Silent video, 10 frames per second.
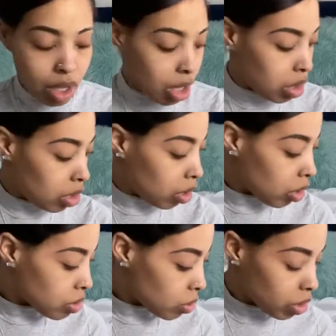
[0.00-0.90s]
And then
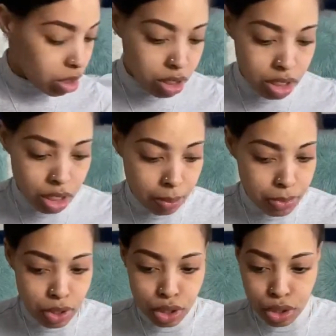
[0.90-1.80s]
also a good tip
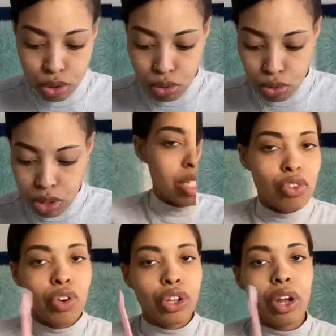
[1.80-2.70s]
to use is a
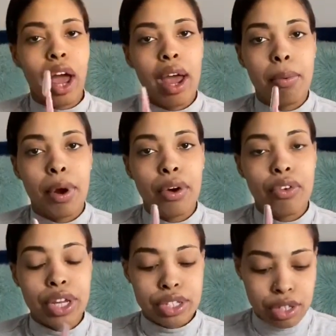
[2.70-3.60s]
regular eyebrow
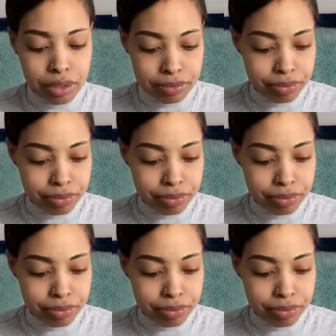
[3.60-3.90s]
razor.